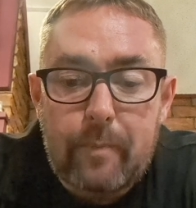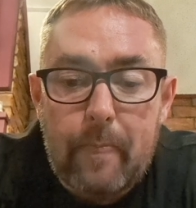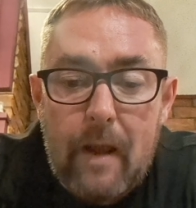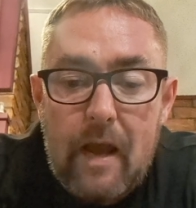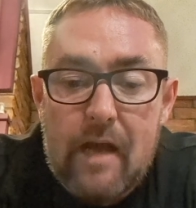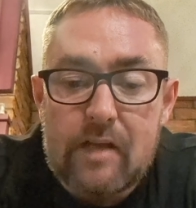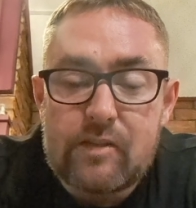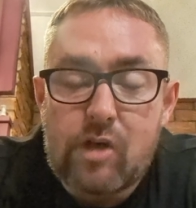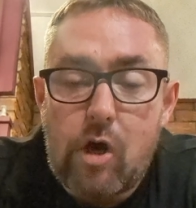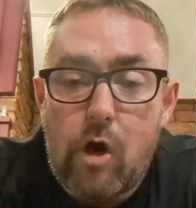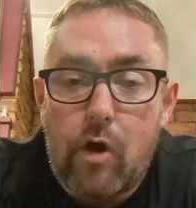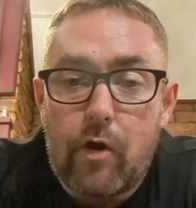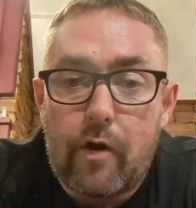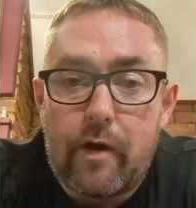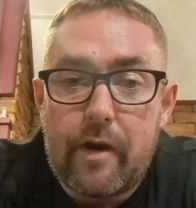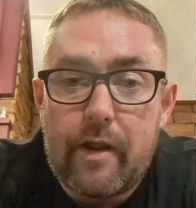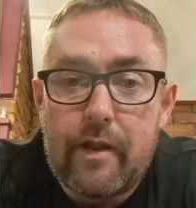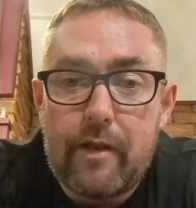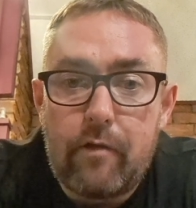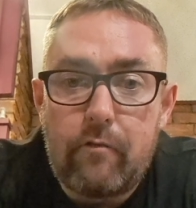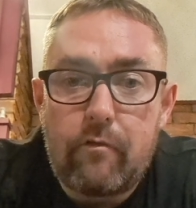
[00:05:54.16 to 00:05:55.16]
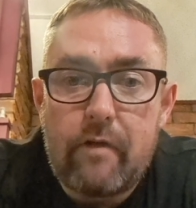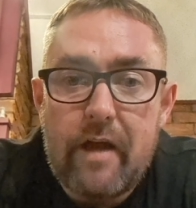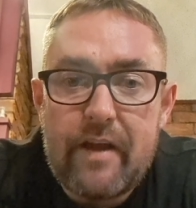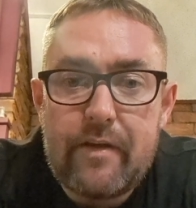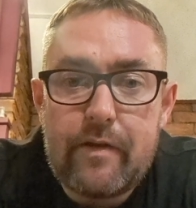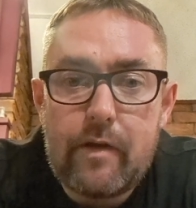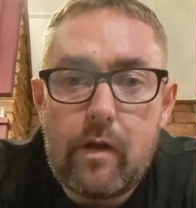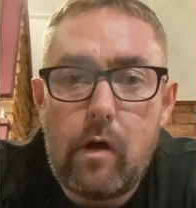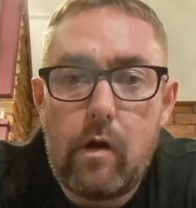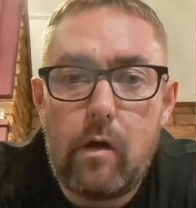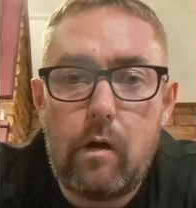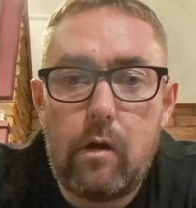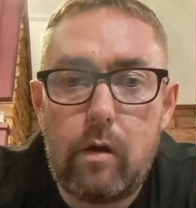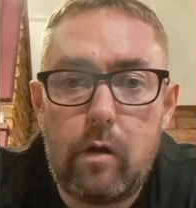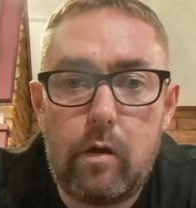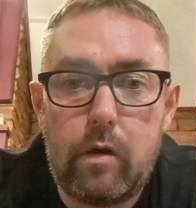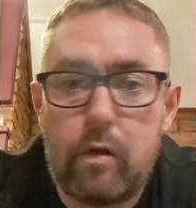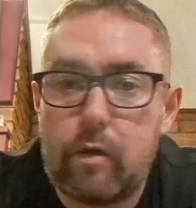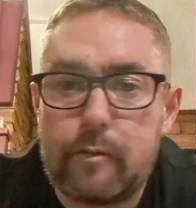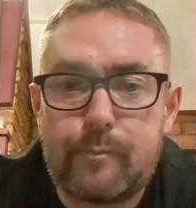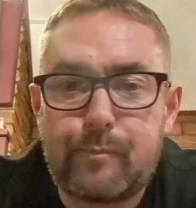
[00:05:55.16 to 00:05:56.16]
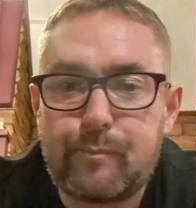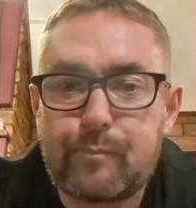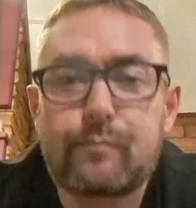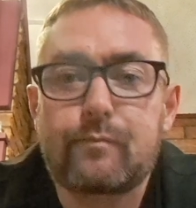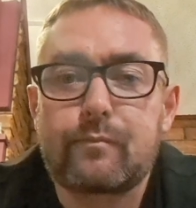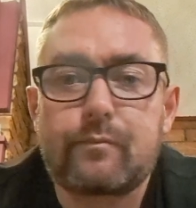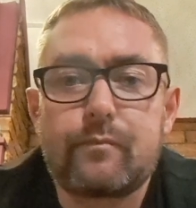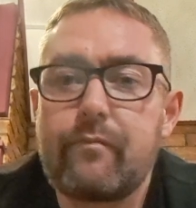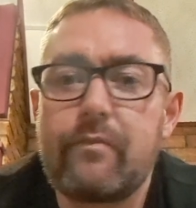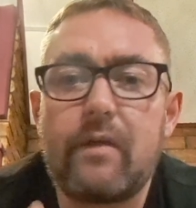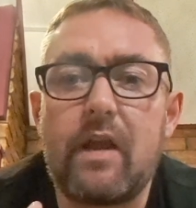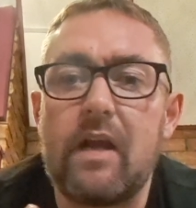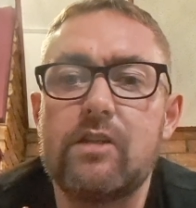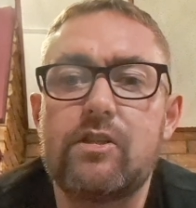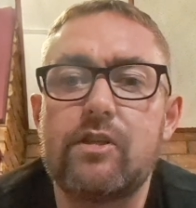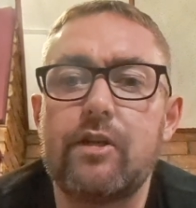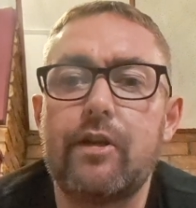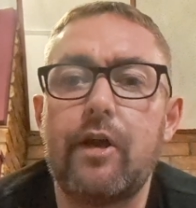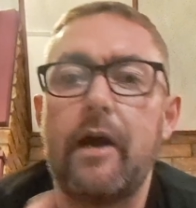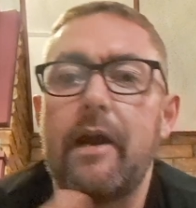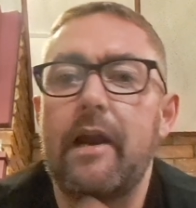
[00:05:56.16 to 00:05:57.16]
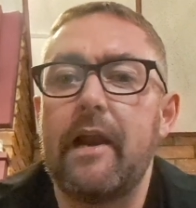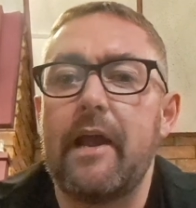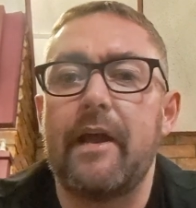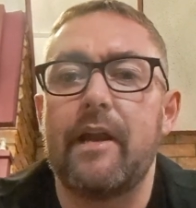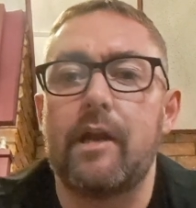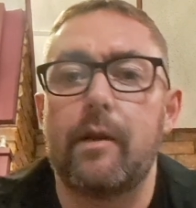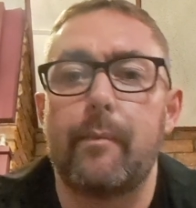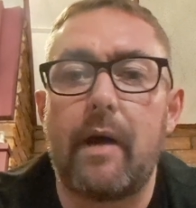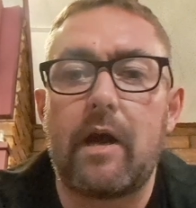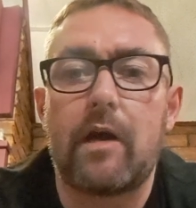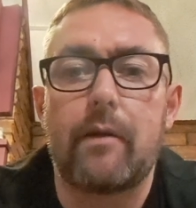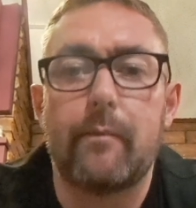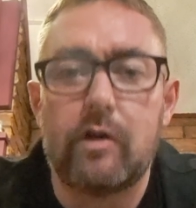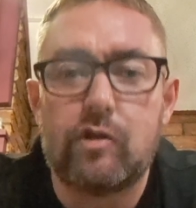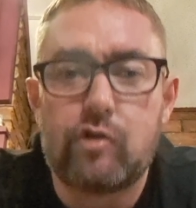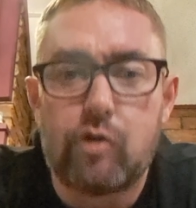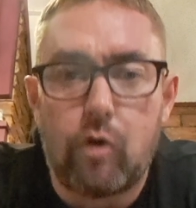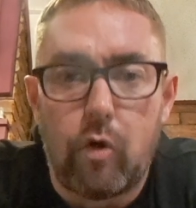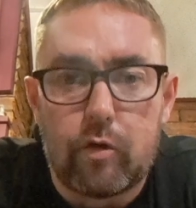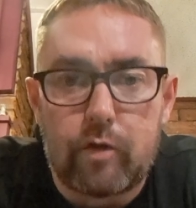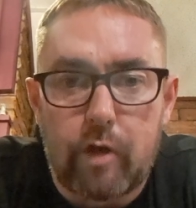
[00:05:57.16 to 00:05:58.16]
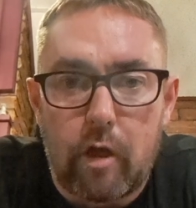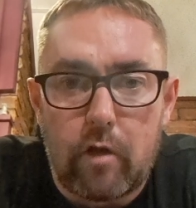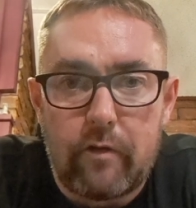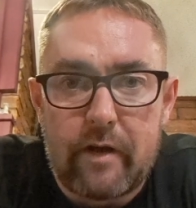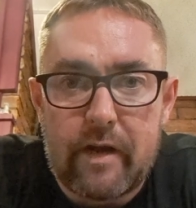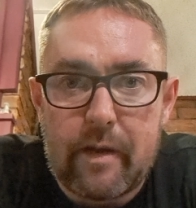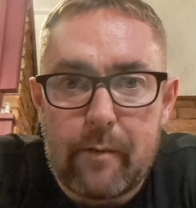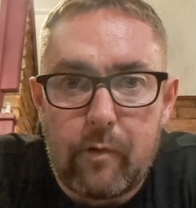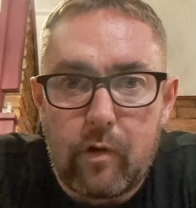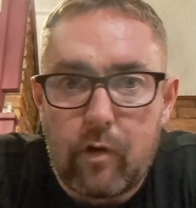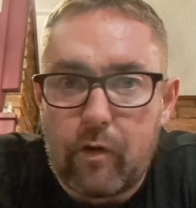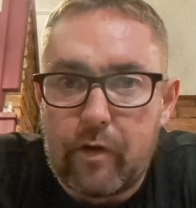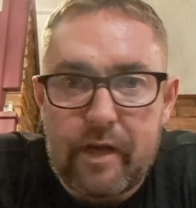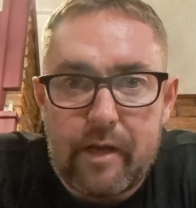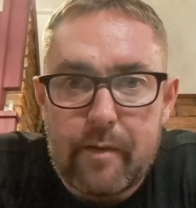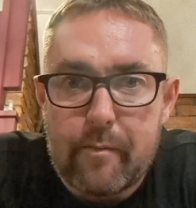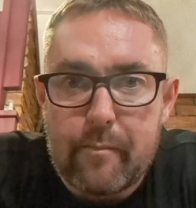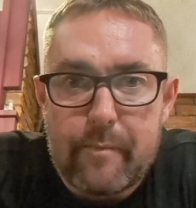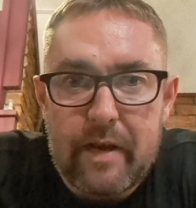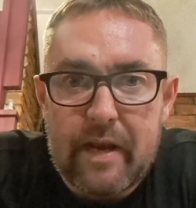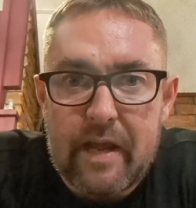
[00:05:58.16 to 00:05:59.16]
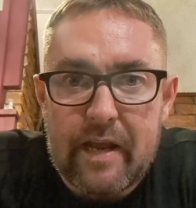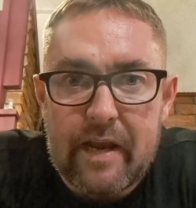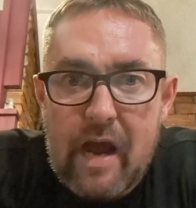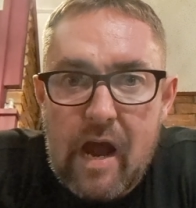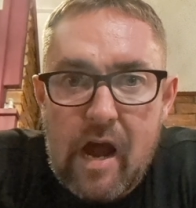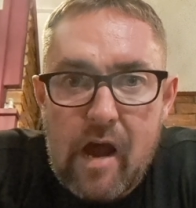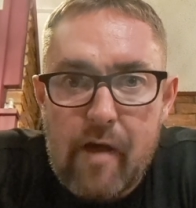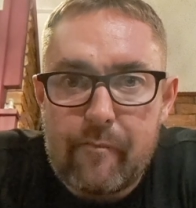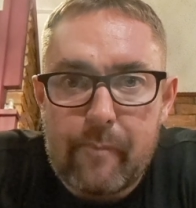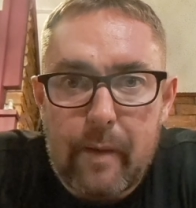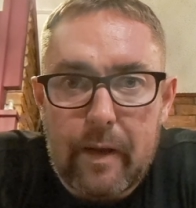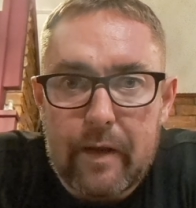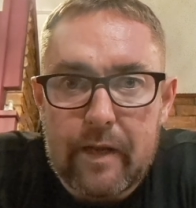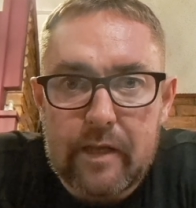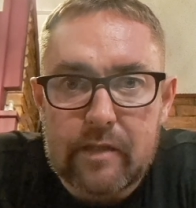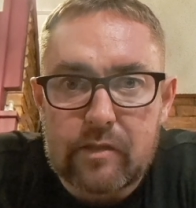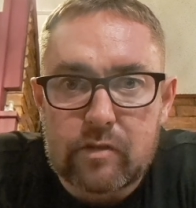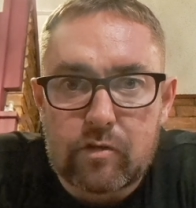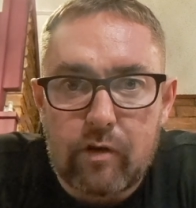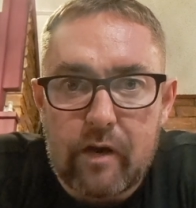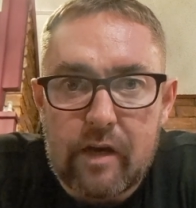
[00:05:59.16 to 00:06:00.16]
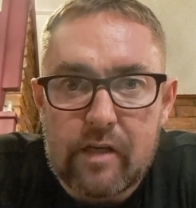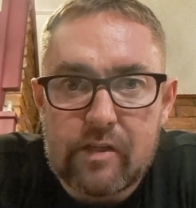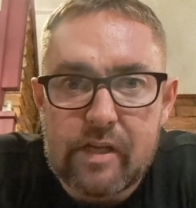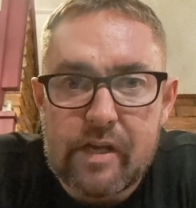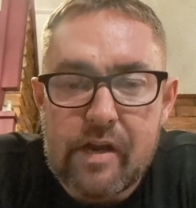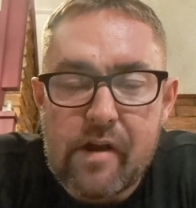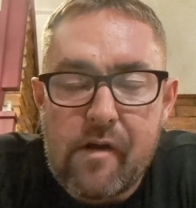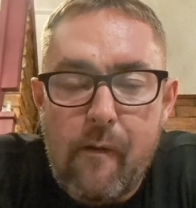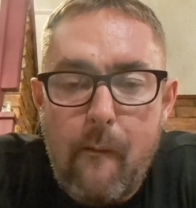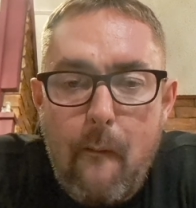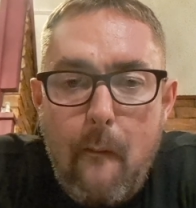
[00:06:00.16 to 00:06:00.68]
That's hotter than the red. It's annihilating the back of my throat already. We're only a minute and a half, man. That's crazy.